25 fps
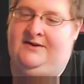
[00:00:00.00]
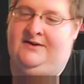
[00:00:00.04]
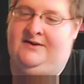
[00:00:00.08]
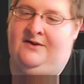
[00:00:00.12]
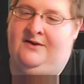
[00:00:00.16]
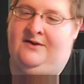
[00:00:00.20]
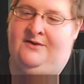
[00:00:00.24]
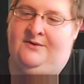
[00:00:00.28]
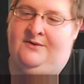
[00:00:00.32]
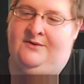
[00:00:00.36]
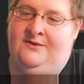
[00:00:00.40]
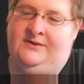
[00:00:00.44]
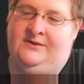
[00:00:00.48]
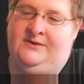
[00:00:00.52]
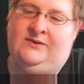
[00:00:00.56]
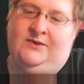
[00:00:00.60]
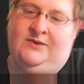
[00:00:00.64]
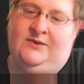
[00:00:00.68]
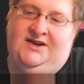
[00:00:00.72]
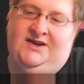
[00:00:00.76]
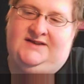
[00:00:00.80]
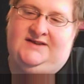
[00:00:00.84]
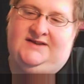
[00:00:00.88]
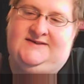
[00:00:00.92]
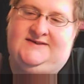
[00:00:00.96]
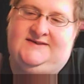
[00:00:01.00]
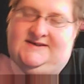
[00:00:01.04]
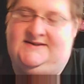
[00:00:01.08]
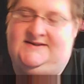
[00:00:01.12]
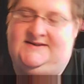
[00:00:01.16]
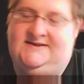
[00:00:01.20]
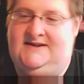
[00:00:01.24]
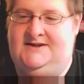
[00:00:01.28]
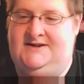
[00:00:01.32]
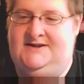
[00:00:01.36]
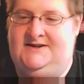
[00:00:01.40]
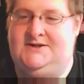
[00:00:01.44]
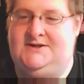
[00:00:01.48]

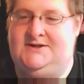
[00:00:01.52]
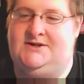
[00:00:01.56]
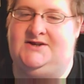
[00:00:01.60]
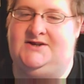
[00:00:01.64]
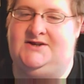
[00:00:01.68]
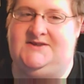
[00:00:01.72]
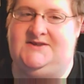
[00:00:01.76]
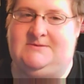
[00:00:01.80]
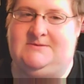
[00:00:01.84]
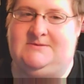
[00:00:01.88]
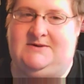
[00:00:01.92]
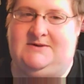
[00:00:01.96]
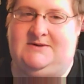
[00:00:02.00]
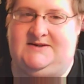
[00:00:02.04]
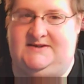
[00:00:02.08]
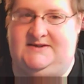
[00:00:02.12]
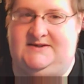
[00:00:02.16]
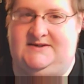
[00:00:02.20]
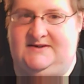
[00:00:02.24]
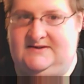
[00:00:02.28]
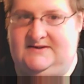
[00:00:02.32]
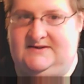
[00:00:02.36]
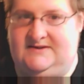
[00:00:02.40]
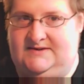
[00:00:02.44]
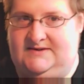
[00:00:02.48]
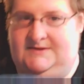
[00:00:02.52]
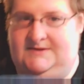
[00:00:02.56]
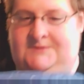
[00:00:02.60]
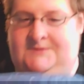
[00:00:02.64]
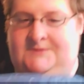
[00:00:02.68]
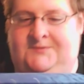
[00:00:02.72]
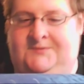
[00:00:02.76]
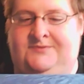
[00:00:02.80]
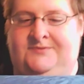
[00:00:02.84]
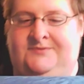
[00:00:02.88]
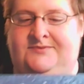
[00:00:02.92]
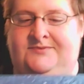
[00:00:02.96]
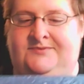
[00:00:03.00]
26-inch Smart Sticks
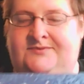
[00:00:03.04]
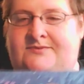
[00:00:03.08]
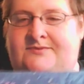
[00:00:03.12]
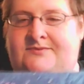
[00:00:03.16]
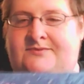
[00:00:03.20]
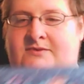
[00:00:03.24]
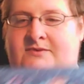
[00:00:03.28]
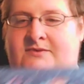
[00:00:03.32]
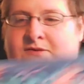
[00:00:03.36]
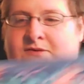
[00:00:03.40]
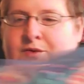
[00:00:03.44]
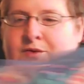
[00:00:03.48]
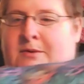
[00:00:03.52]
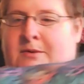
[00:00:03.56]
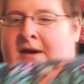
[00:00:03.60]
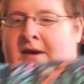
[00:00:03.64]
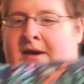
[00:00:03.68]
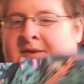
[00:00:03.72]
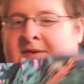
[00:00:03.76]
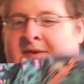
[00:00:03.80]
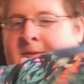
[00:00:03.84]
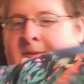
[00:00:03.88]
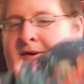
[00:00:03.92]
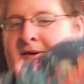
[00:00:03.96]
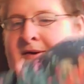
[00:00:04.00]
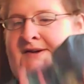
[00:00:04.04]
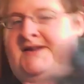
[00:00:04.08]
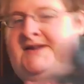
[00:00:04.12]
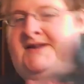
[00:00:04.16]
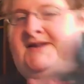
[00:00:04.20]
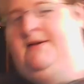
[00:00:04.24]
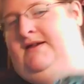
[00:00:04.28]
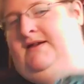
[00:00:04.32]
on the body.